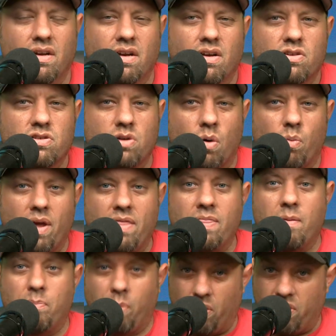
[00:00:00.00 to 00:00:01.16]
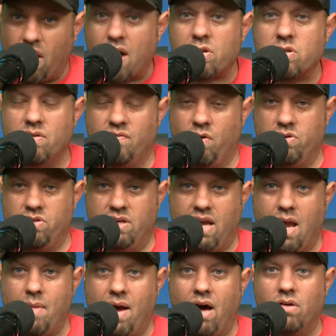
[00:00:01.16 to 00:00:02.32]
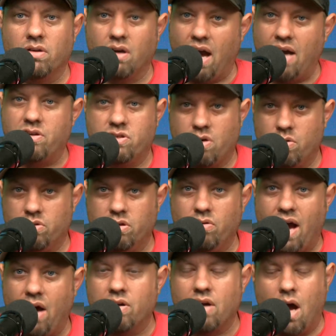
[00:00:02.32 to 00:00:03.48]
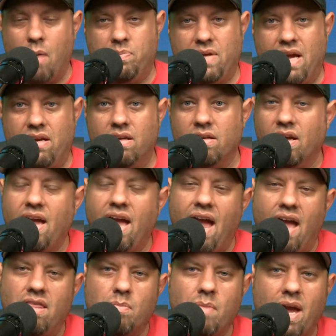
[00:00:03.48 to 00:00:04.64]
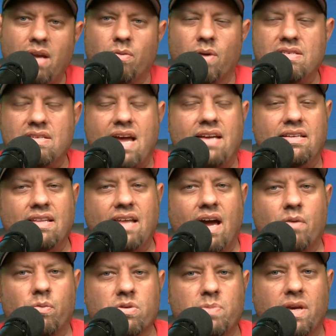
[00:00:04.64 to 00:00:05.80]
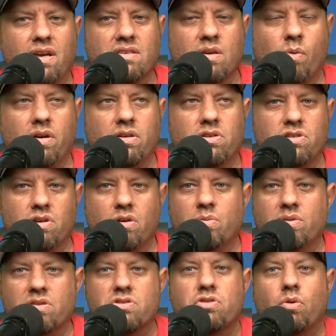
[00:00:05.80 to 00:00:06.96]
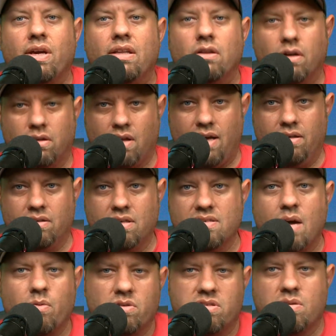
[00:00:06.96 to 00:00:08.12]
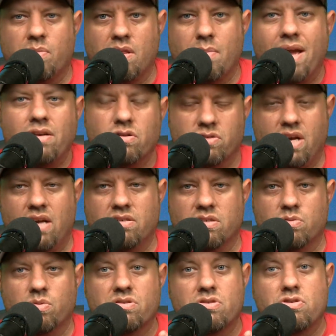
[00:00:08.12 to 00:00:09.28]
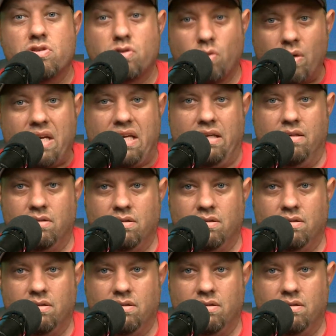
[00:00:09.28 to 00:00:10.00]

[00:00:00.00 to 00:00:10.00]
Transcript: So when the production version came out, I showed you how to update it. And the main reason I did that was because I wanted to show you what the screen looked like, because that was some of the major changes, was the screen.